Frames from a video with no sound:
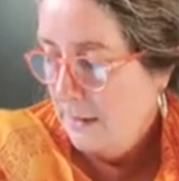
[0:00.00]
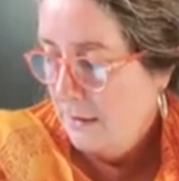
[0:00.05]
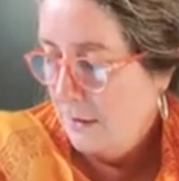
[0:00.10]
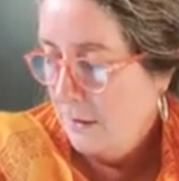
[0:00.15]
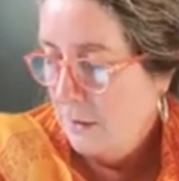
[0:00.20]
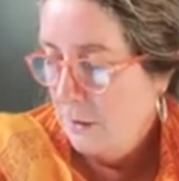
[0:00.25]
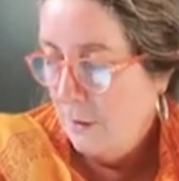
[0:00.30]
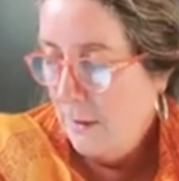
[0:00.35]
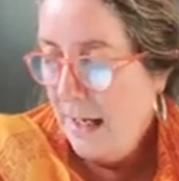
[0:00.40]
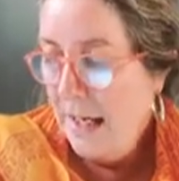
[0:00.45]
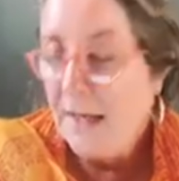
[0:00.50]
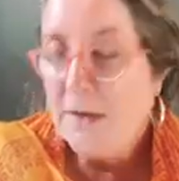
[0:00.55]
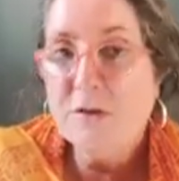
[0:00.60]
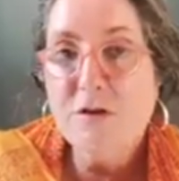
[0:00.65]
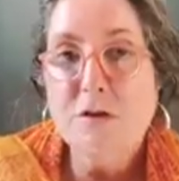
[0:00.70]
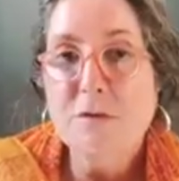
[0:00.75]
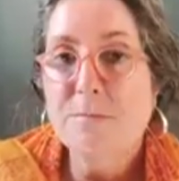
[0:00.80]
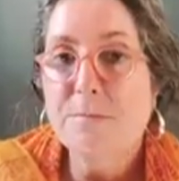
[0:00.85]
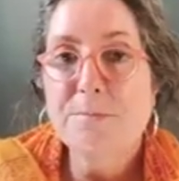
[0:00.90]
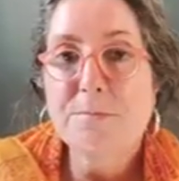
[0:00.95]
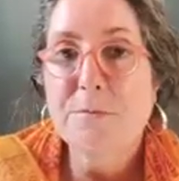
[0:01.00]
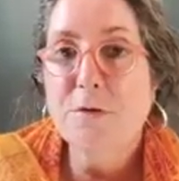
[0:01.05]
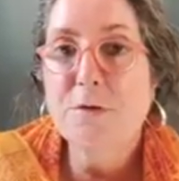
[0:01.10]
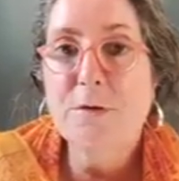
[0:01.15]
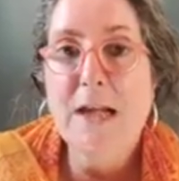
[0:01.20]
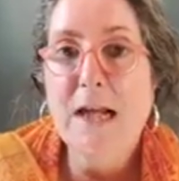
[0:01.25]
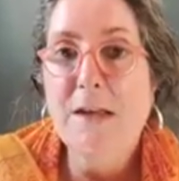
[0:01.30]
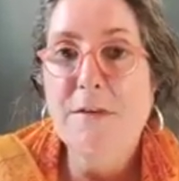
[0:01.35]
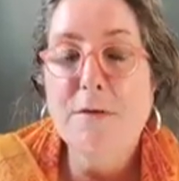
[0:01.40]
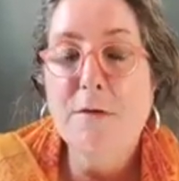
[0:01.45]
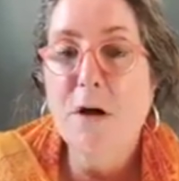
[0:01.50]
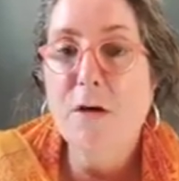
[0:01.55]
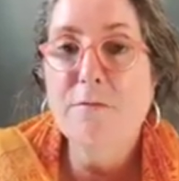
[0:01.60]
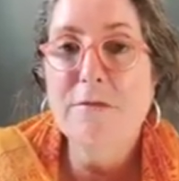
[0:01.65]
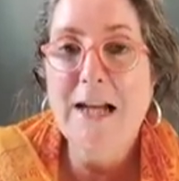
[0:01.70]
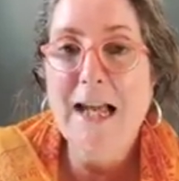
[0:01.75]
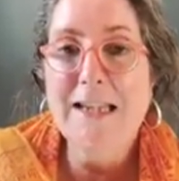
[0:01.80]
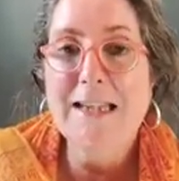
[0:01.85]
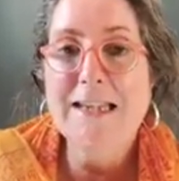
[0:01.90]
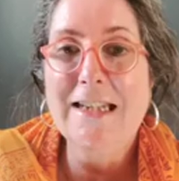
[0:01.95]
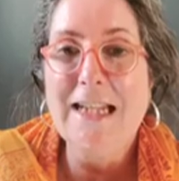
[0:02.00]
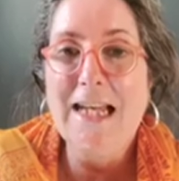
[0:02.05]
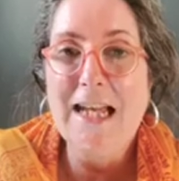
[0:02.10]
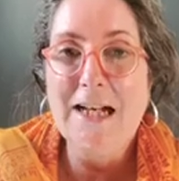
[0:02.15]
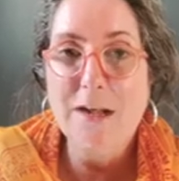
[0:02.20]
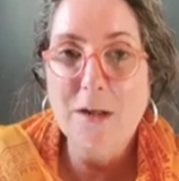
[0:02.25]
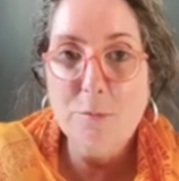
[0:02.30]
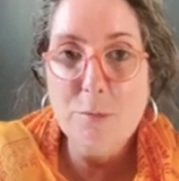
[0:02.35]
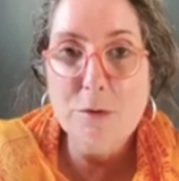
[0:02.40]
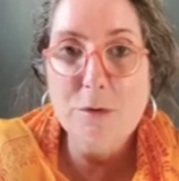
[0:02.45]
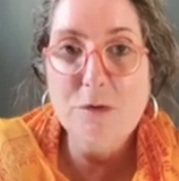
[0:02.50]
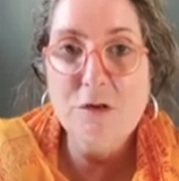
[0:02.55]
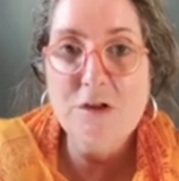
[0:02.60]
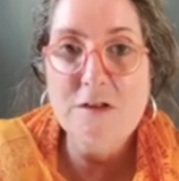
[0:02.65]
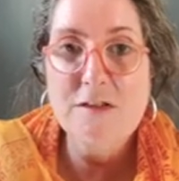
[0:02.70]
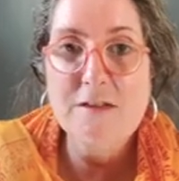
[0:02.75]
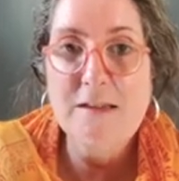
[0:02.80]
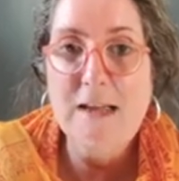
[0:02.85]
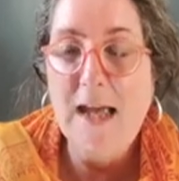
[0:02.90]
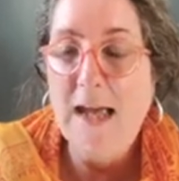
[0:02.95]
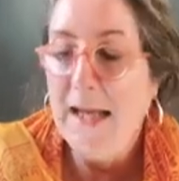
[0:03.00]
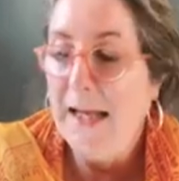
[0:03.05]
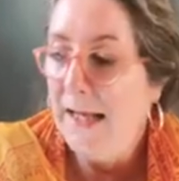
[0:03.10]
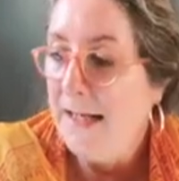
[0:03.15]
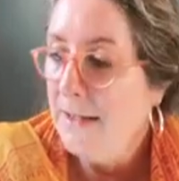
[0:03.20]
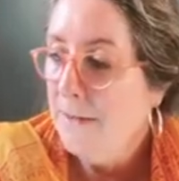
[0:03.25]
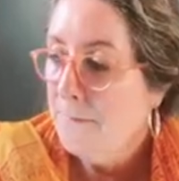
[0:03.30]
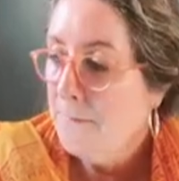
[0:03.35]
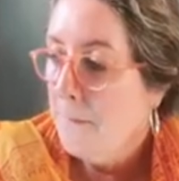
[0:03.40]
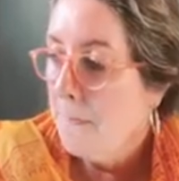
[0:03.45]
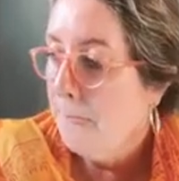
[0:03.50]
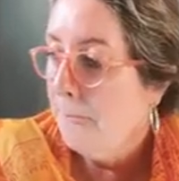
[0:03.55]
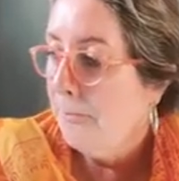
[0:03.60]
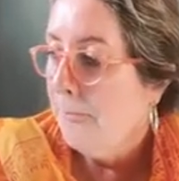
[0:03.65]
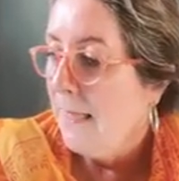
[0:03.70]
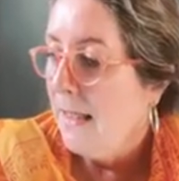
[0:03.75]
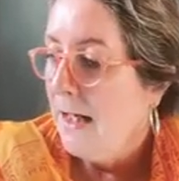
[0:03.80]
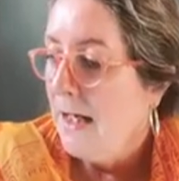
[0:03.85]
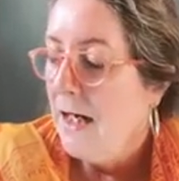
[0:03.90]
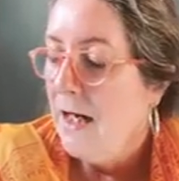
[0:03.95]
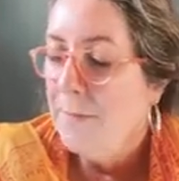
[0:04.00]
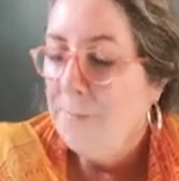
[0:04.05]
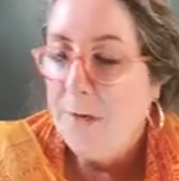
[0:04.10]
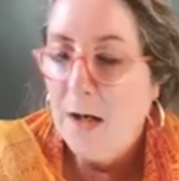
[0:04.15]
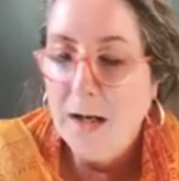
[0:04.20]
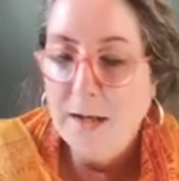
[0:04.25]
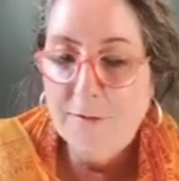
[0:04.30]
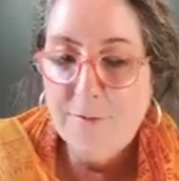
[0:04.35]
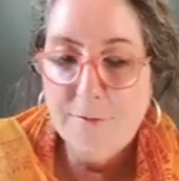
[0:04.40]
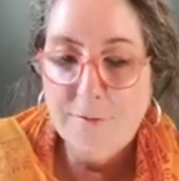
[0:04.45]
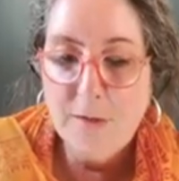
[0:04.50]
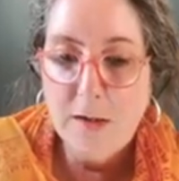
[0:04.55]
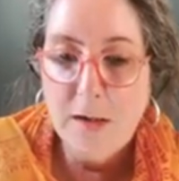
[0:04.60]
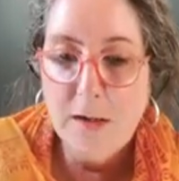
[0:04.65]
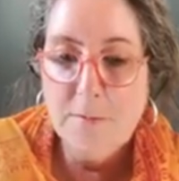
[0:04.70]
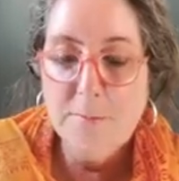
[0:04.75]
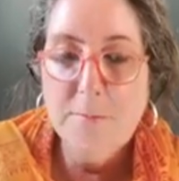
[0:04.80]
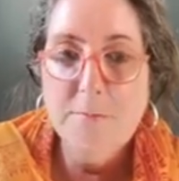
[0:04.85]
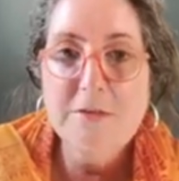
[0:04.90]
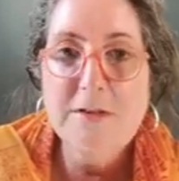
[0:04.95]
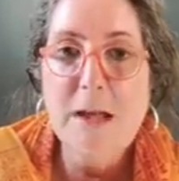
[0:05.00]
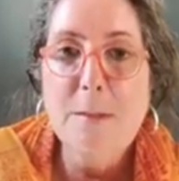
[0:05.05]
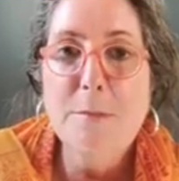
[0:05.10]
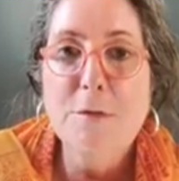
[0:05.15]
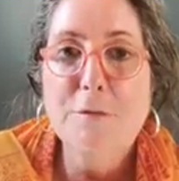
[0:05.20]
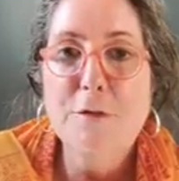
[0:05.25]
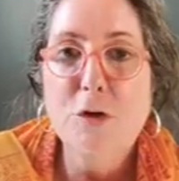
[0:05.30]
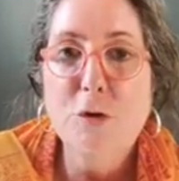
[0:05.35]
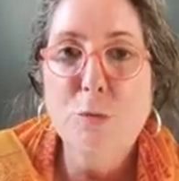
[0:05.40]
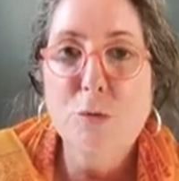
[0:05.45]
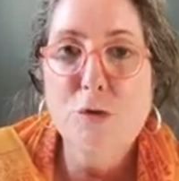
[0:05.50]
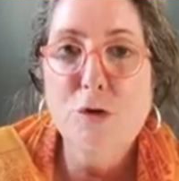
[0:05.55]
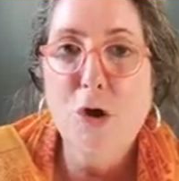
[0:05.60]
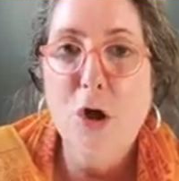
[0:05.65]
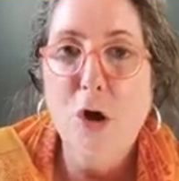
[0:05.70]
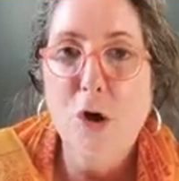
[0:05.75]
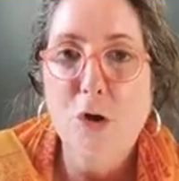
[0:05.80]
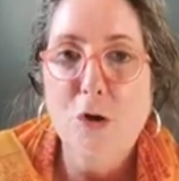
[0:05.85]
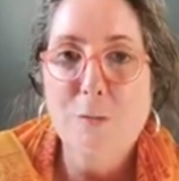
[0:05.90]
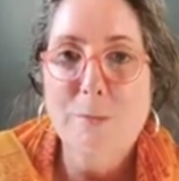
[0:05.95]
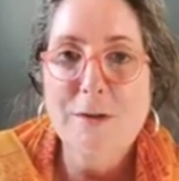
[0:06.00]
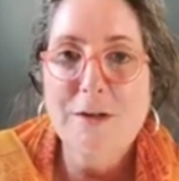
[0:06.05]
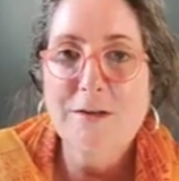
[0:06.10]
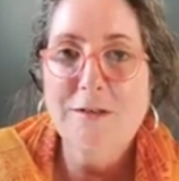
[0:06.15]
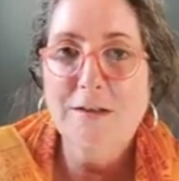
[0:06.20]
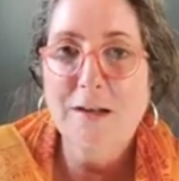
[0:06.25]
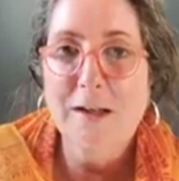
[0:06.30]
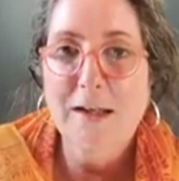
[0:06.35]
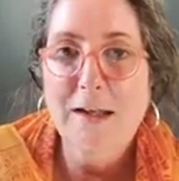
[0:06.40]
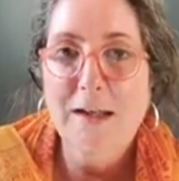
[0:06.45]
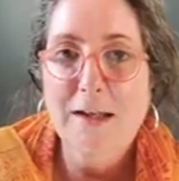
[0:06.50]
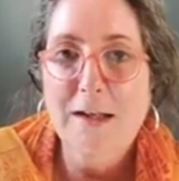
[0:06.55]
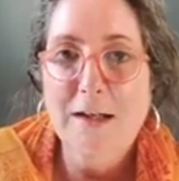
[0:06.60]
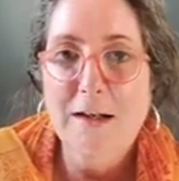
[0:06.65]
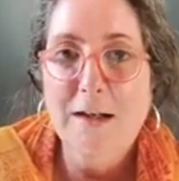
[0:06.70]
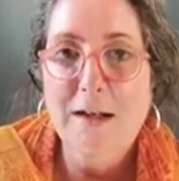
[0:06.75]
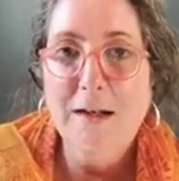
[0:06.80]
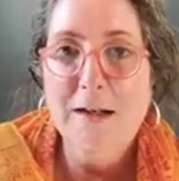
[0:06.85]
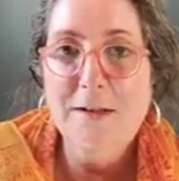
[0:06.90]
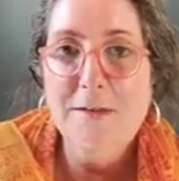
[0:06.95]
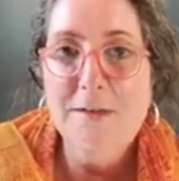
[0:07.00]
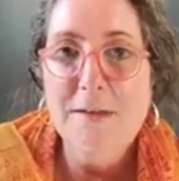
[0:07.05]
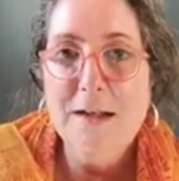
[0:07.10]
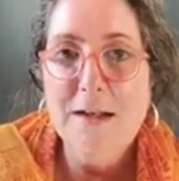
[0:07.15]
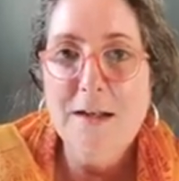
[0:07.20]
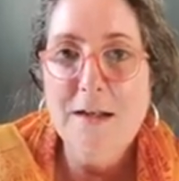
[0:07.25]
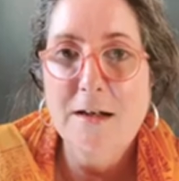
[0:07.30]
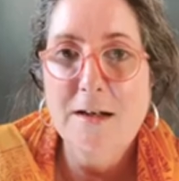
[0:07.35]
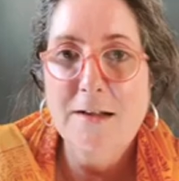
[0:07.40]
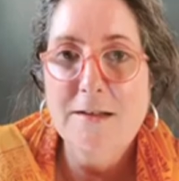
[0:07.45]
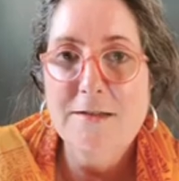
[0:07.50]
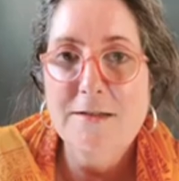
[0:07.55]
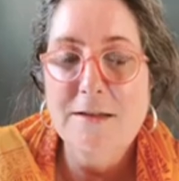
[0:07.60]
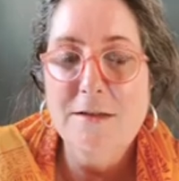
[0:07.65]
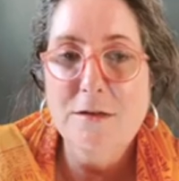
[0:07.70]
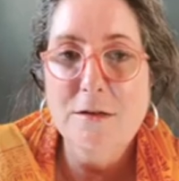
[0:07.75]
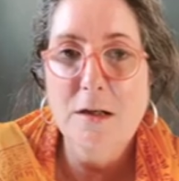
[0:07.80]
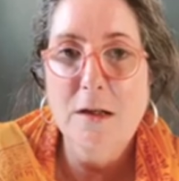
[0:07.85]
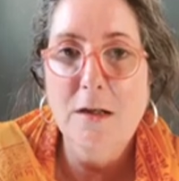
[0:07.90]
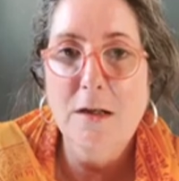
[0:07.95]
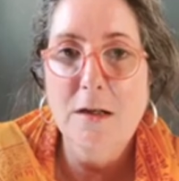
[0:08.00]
you know, how to create their own reality. And I will just say, some of you will know, because I think I did